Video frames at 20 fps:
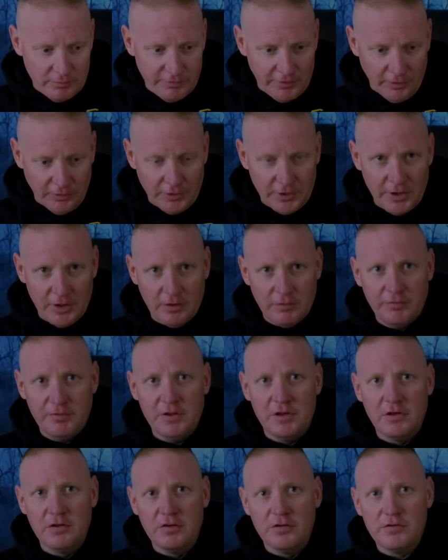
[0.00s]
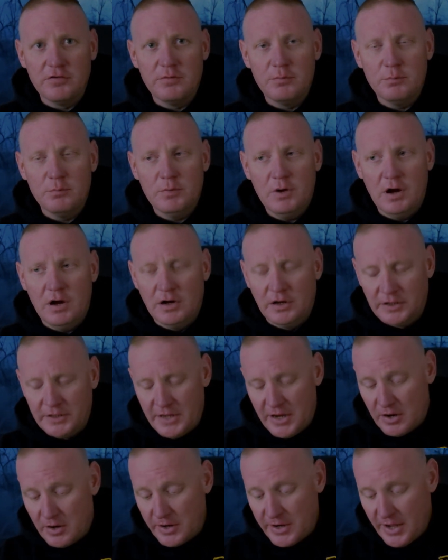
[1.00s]
Philadelphia's
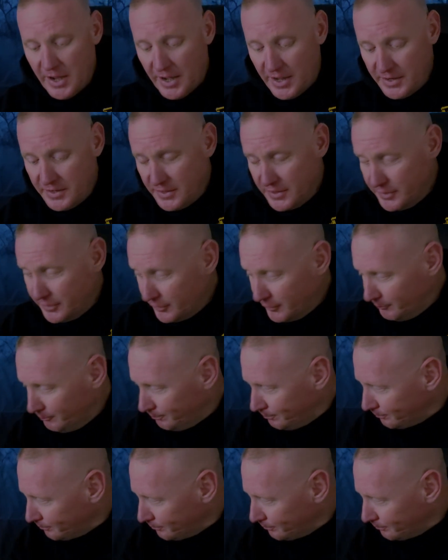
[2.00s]
Gary Heidnik.